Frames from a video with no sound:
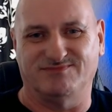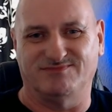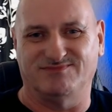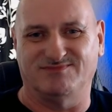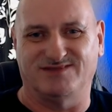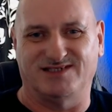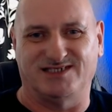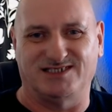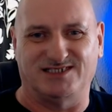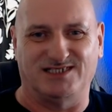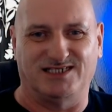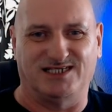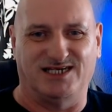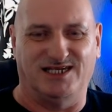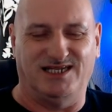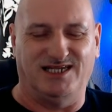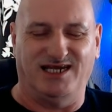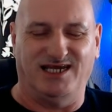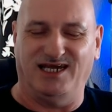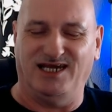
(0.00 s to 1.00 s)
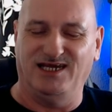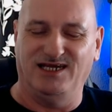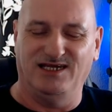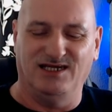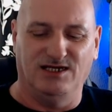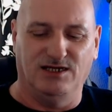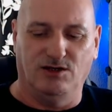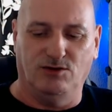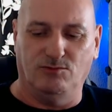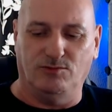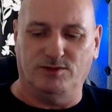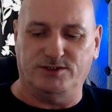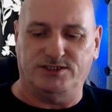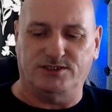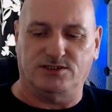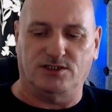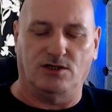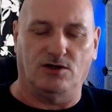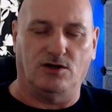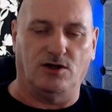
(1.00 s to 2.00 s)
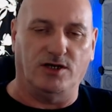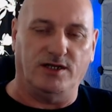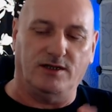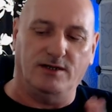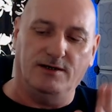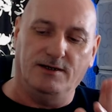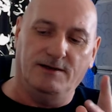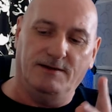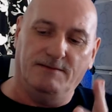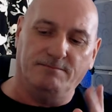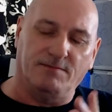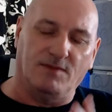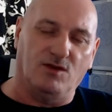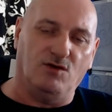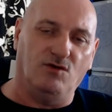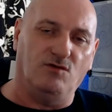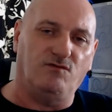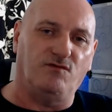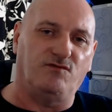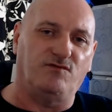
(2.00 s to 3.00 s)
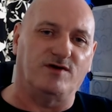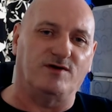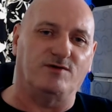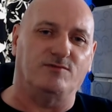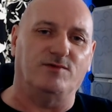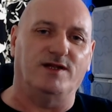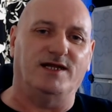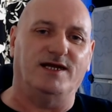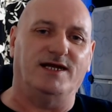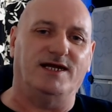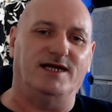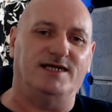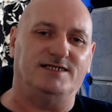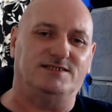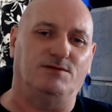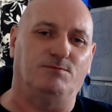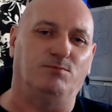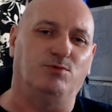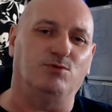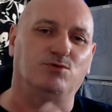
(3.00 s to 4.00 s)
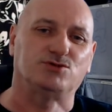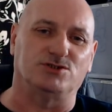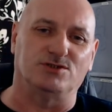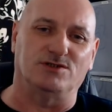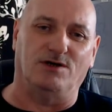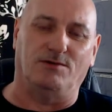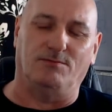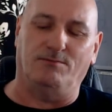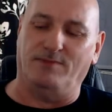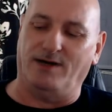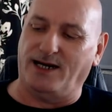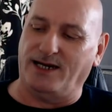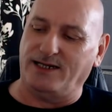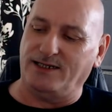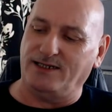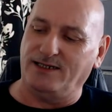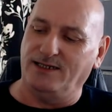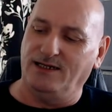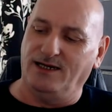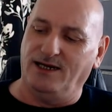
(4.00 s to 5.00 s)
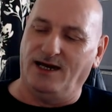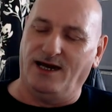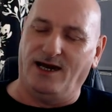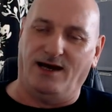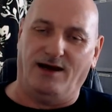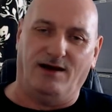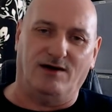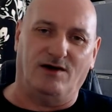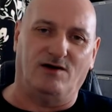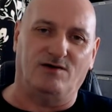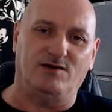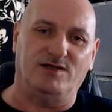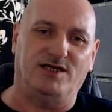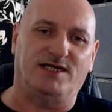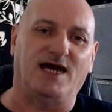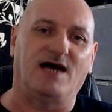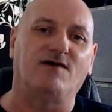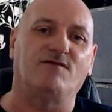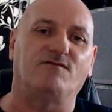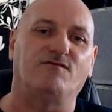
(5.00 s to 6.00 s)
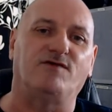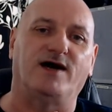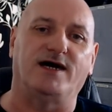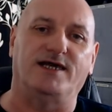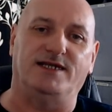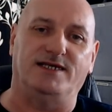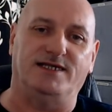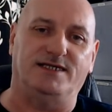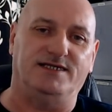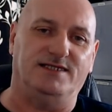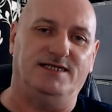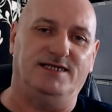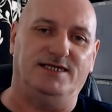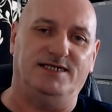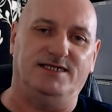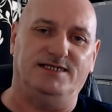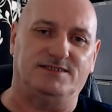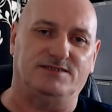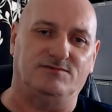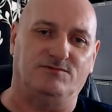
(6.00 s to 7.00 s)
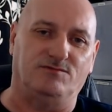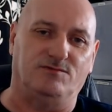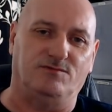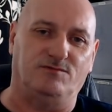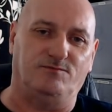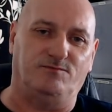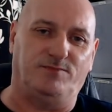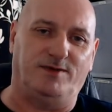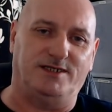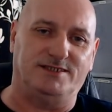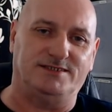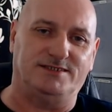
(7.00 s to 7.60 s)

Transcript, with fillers: as you can hear which is annoying the other thing with it is the button on mine uh, you can't fire the, these pressing